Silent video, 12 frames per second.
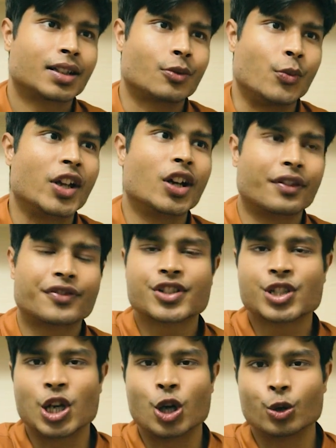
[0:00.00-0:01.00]
we could have
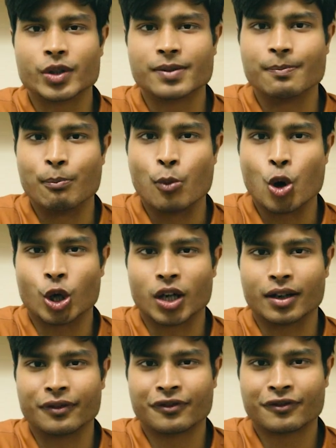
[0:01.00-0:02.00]
showed
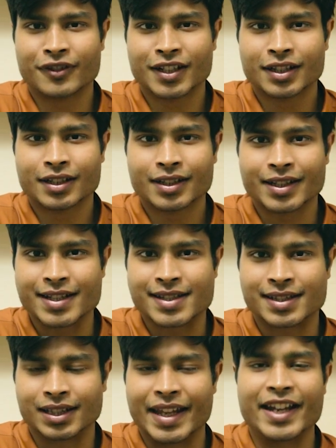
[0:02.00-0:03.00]
more of
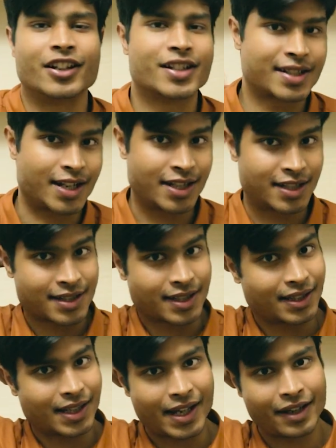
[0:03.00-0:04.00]
his later stages
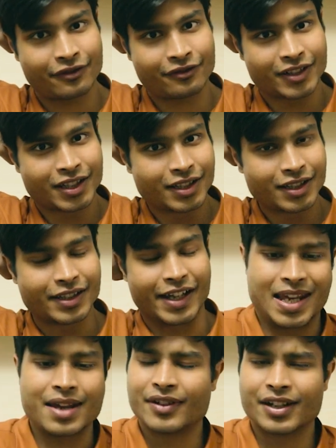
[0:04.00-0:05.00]
in life.
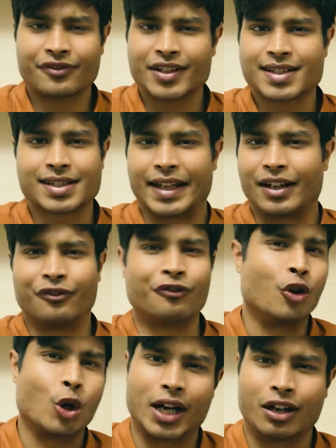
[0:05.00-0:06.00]
Even if it's like a
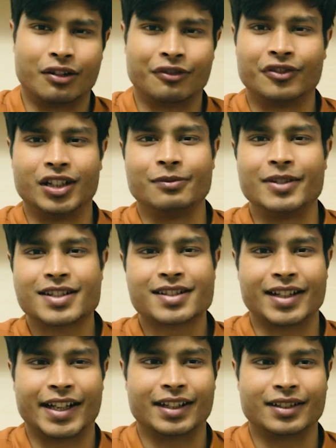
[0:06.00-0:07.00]
4-hour film, it's
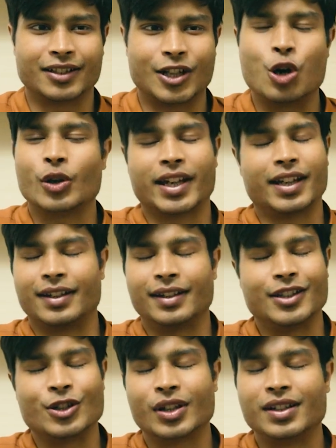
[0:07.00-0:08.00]
like, okay,
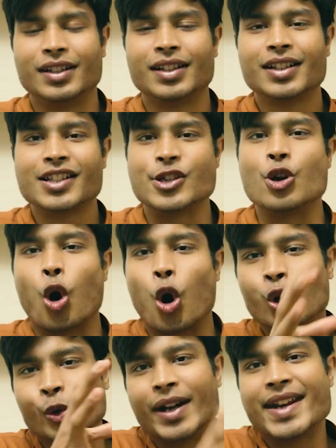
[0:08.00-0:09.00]
you
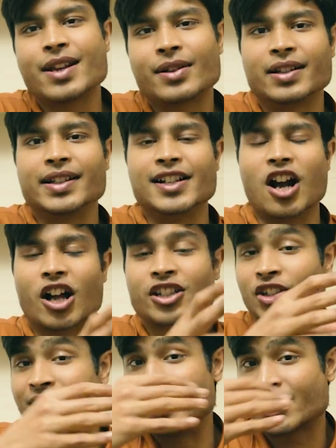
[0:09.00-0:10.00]
already got
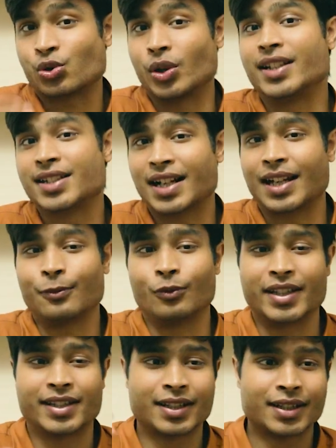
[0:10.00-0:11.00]
to this runtime
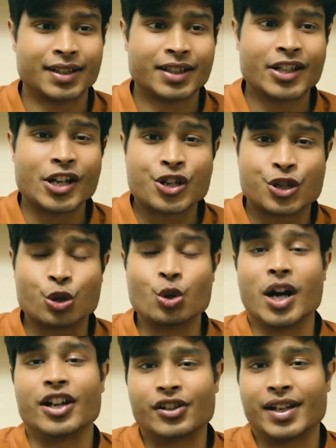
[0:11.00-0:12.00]
with
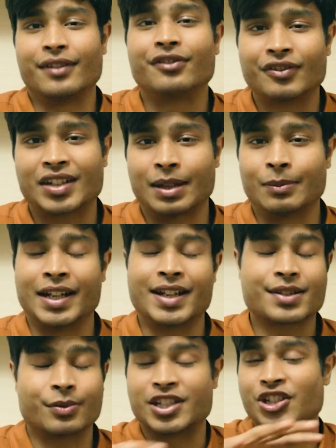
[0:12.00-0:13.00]
215
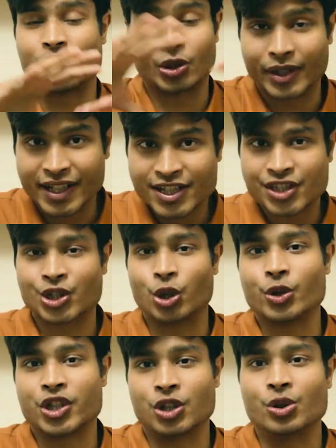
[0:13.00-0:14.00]
minutes, which is already
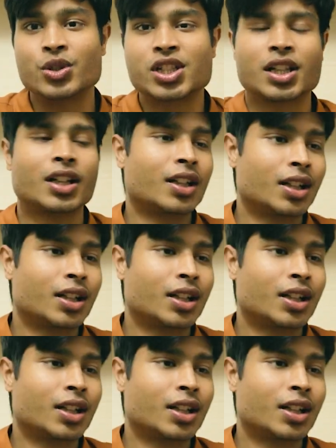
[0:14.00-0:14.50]
so huge.